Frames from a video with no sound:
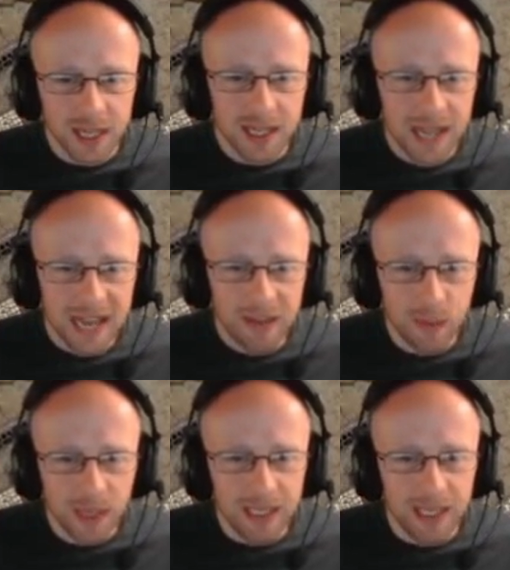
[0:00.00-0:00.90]
can
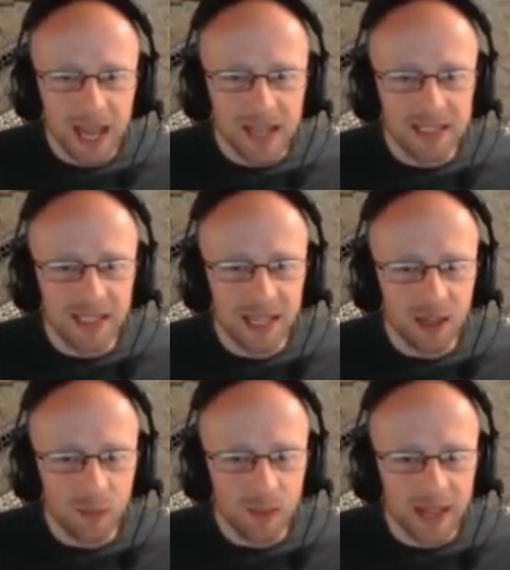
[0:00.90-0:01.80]
we actually get
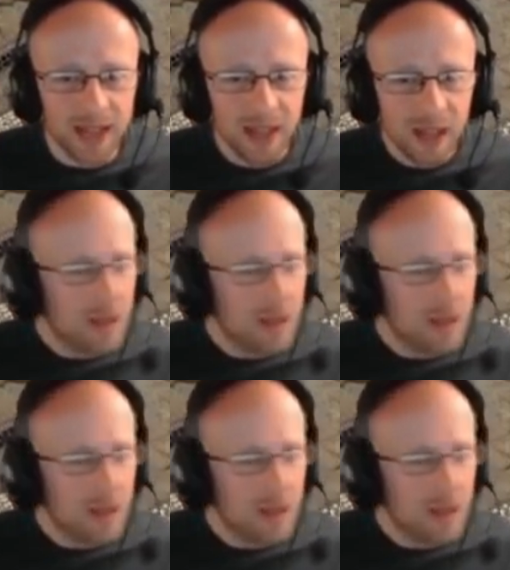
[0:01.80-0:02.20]
up there?